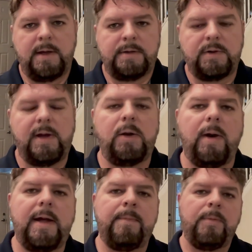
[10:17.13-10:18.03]
So
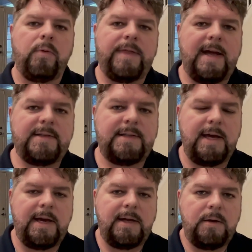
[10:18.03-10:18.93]
anyway, with that
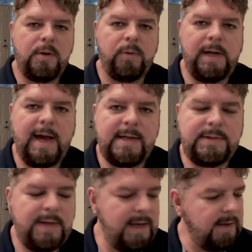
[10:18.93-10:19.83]
said, what do you guys
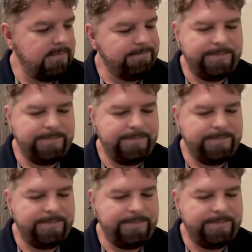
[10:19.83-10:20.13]
think?